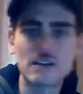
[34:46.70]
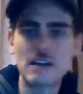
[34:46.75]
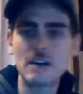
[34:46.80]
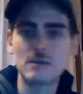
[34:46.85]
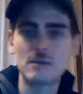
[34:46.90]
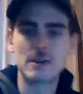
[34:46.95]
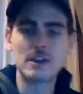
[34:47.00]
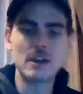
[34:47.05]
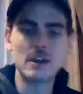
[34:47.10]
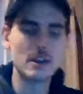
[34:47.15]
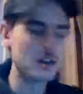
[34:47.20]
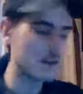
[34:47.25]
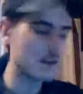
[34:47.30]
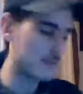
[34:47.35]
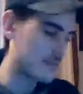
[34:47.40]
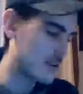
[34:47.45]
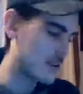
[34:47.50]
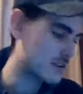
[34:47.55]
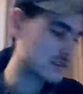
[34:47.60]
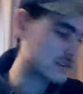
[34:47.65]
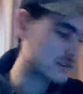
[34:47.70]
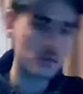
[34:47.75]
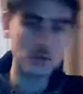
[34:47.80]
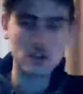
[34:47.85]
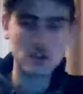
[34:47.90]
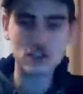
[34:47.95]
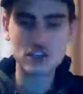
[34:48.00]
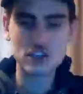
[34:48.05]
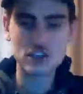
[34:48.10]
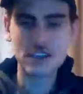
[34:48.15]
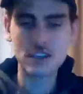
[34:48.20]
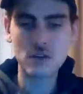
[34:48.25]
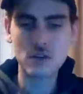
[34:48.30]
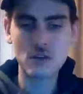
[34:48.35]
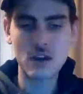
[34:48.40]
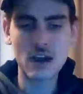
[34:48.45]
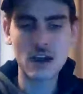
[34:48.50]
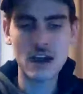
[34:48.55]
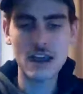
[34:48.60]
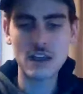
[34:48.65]
right, we got it up here. So we're going to check
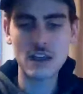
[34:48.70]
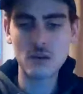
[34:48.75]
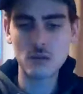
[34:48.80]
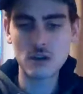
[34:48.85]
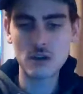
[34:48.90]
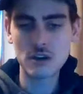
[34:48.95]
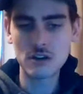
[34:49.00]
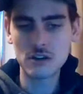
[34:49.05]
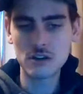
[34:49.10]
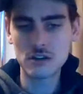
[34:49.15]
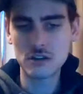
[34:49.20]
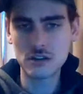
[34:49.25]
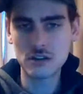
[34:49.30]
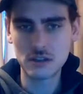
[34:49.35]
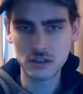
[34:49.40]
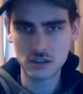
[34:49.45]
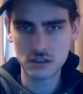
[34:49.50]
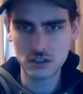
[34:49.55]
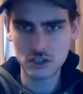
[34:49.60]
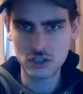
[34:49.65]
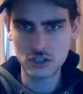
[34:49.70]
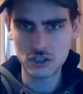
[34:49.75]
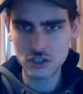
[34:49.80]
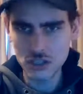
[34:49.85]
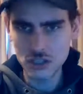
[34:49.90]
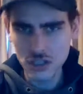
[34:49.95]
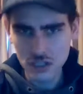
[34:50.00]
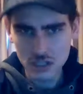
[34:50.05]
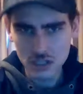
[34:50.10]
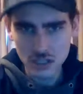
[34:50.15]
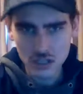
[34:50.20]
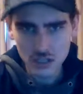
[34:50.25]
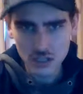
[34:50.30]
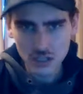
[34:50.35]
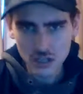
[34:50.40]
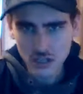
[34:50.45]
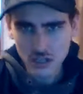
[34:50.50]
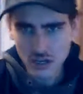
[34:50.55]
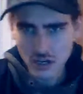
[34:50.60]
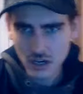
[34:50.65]
out Iowa on the sheet
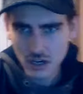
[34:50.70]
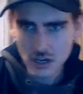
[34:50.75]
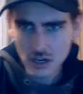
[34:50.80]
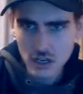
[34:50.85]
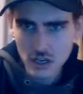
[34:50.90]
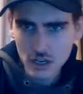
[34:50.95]
here.